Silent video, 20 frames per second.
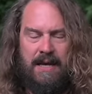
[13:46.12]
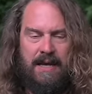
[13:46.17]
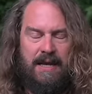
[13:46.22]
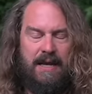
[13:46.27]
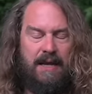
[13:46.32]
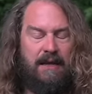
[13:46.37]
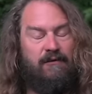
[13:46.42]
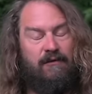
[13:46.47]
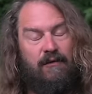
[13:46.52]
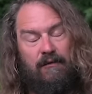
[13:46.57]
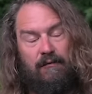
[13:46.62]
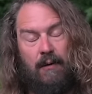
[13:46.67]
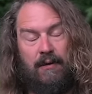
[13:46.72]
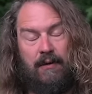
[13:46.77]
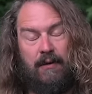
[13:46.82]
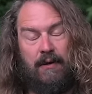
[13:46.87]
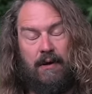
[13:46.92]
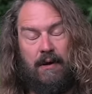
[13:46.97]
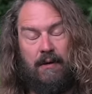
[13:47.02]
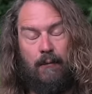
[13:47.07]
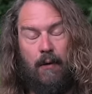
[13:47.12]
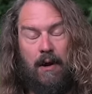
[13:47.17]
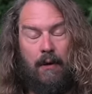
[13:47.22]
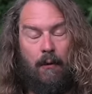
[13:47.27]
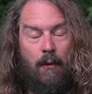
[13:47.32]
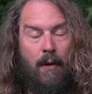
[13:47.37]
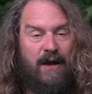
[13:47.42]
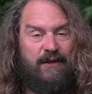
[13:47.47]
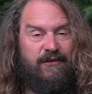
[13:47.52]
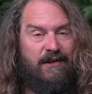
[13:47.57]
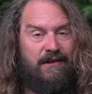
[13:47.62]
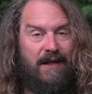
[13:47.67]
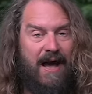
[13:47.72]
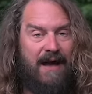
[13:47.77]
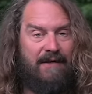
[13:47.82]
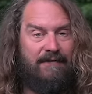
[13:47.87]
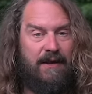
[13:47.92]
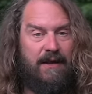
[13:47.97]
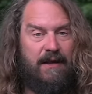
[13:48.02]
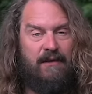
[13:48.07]
you can choose whether you want to watch it
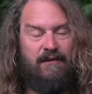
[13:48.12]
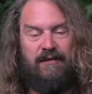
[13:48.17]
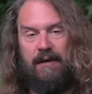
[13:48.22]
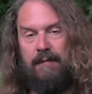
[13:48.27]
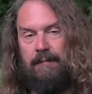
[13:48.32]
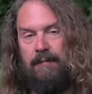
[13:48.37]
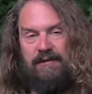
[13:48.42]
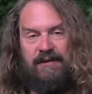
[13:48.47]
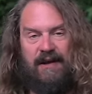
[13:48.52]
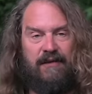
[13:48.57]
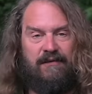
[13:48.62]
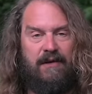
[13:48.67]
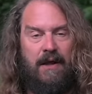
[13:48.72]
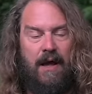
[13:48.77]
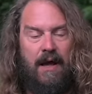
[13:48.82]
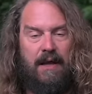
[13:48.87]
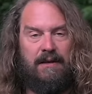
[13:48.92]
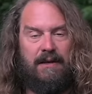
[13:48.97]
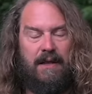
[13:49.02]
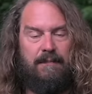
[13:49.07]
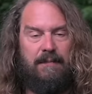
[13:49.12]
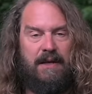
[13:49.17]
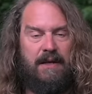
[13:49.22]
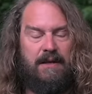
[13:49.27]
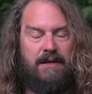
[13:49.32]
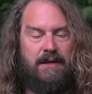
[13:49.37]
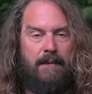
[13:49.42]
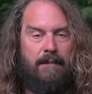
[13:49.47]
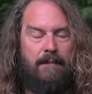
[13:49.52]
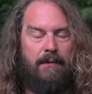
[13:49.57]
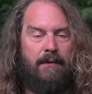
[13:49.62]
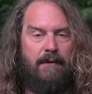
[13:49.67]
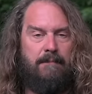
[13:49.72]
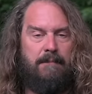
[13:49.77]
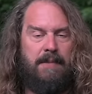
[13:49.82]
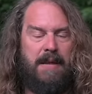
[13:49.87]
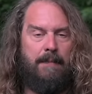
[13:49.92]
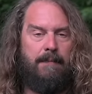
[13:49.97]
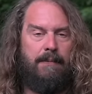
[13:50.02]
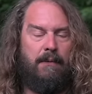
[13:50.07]
live on YouTube, which has an unlimited number
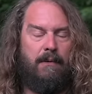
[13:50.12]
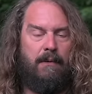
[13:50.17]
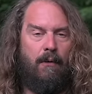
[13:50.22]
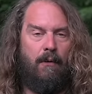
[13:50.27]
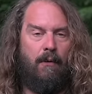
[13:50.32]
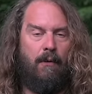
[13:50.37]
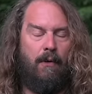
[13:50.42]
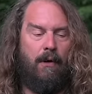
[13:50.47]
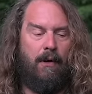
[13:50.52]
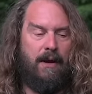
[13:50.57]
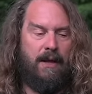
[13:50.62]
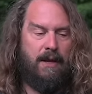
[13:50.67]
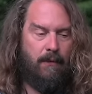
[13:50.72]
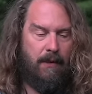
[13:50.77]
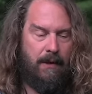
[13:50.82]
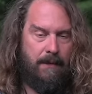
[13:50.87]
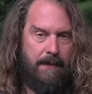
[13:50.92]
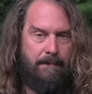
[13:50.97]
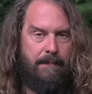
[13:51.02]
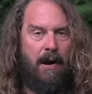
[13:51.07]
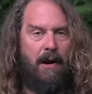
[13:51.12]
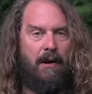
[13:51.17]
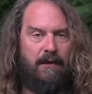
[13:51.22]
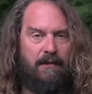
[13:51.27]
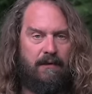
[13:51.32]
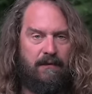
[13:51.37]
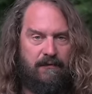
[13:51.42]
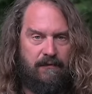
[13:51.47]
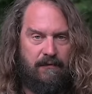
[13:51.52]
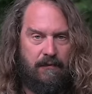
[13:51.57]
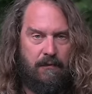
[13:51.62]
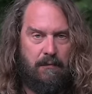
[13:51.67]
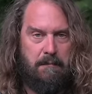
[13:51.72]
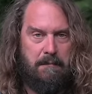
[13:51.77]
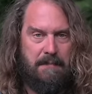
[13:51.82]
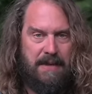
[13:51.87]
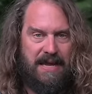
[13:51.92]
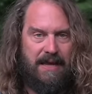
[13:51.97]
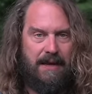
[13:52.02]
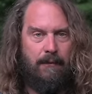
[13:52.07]
of people, or you want to be part of the
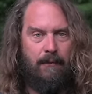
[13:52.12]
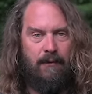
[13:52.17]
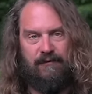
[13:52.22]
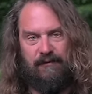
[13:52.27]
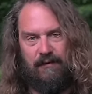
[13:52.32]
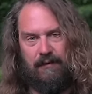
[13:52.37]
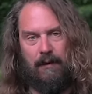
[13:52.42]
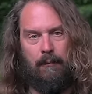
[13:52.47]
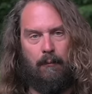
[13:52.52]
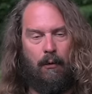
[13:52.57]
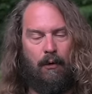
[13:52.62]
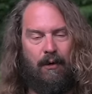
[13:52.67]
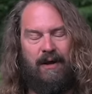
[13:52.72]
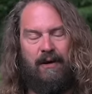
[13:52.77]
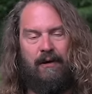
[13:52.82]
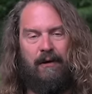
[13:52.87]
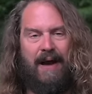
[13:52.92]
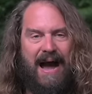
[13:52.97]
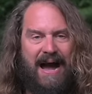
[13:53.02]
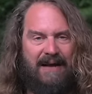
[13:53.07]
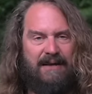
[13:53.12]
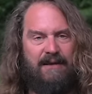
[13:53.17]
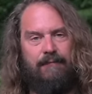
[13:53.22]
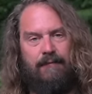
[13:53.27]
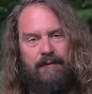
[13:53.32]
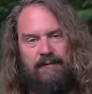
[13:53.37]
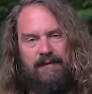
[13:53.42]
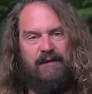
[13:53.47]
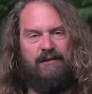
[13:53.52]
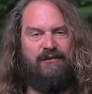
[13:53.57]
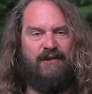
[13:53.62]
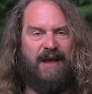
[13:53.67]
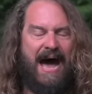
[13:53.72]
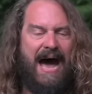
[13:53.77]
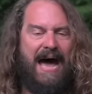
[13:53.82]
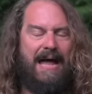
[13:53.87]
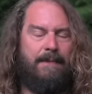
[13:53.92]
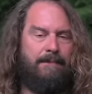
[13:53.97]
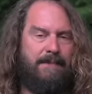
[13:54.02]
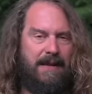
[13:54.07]
Zoom meeting where it's a little more interactive with the
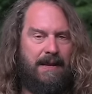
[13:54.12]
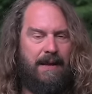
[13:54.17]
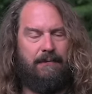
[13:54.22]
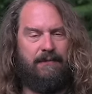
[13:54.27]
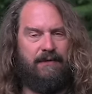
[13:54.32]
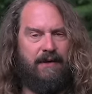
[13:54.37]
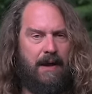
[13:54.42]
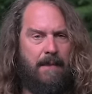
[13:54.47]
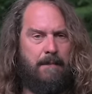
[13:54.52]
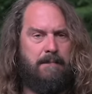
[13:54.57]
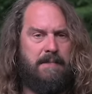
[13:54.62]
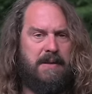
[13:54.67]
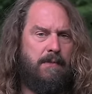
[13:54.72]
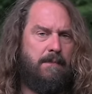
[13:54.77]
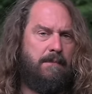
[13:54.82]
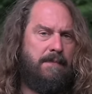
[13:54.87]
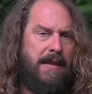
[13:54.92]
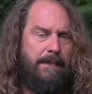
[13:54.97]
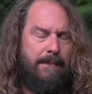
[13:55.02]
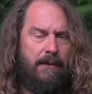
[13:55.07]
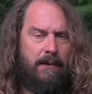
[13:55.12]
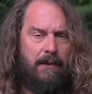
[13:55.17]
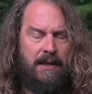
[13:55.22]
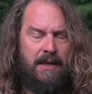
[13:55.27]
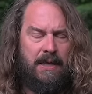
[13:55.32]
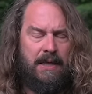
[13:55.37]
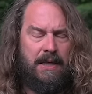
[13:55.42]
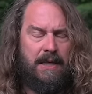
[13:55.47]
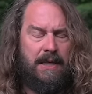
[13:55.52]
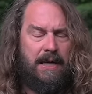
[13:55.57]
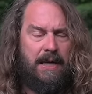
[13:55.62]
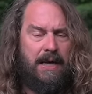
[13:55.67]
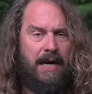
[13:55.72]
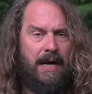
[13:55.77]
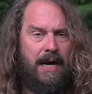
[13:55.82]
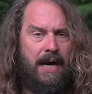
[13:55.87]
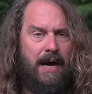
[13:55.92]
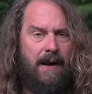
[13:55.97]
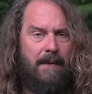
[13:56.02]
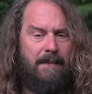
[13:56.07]
chat and being able to unmute people,
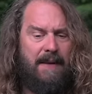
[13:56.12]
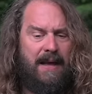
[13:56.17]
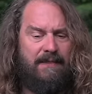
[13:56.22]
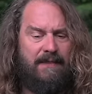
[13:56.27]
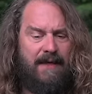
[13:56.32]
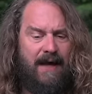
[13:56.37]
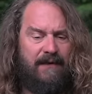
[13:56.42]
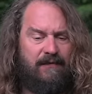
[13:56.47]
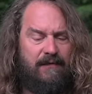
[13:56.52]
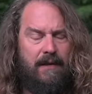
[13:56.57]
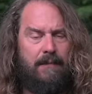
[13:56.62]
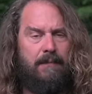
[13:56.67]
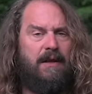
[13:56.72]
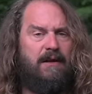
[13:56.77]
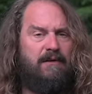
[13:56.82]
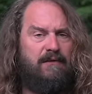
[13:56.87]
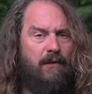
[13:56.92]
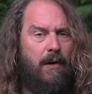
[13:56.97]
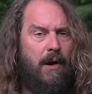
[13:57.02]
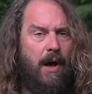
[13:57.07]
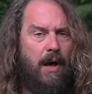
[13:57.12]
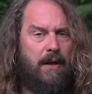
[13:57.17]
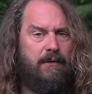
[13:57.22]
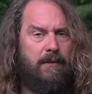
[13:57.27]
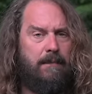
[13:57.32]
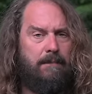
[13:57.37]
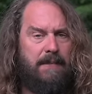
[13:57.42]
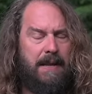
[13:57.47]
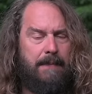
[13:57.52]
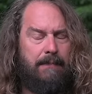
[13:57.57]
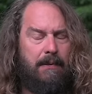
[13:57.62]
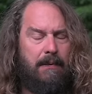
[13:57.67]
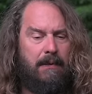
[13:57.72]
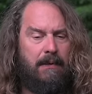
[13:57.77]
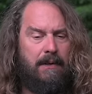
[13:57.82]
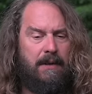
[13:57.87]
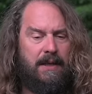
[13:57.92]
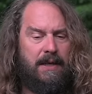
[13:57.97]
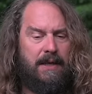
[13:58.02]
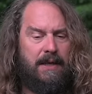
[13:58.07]
um, and that's limited to one hundred
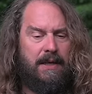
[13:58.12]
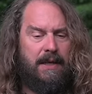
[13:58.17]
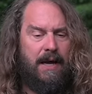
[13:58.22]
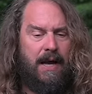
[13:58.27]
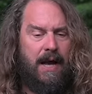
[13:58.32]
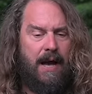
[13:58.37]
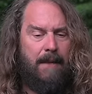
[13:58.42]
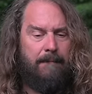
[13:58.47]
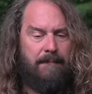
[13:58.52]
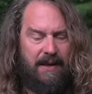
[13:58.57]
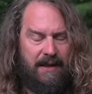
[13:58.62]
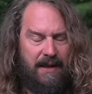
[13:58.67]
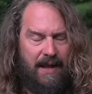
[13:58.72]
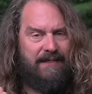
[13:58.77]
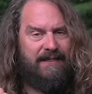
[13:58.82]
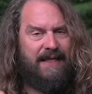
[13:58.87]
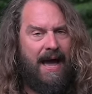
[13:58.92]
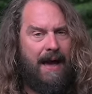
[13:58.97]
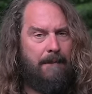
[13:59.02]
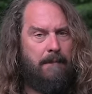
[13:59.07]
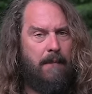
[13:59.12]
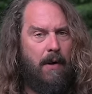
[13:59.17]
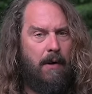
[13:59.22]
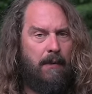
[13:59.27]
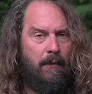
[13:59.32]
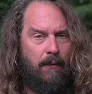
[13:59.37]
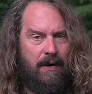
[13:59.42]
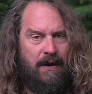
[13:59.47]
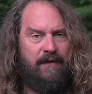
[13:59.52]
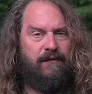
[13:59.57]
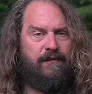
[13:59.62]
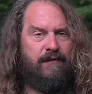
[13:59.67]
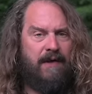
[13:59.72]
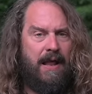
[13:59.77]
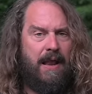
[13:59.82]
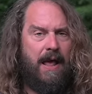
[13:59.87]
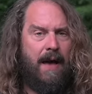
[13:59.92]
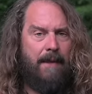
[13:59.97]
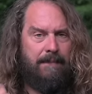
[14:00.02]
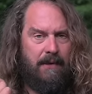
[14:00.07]
people. Uh, but at that moment where you
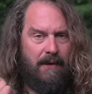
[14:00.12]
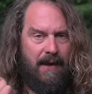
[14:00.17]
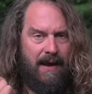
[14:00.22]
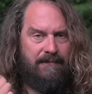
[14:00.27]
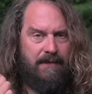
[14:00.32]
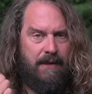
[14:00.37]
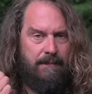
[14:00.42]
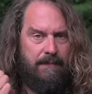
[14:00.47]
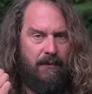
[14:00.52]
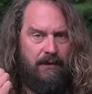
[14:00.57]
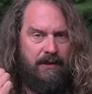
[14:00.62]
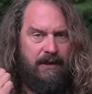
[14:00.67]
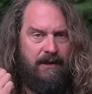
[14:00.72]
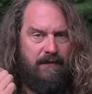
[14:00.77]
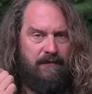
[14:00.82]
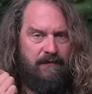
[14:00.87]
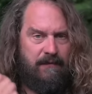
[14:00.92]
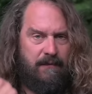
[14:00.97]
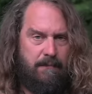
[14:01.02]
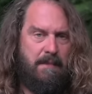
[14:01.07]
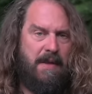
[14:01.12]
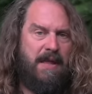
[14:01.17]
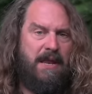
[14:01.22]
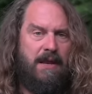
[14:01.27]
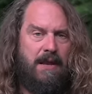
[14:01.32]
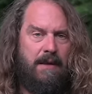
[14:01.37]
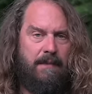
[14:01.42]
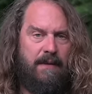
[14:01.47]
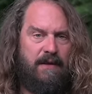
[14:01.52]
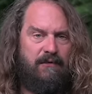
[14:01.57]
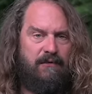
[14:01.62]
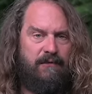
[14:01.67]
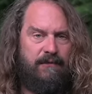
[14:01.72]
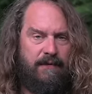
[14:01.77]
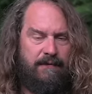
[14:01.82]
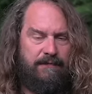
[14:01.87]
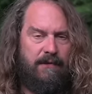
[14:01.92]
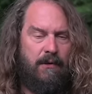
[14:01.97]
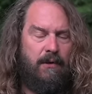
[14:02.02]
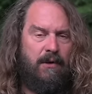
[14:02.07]
sign up, you'll have the ability to submit an image for
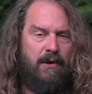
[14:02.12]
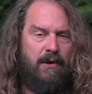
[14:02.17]
the photo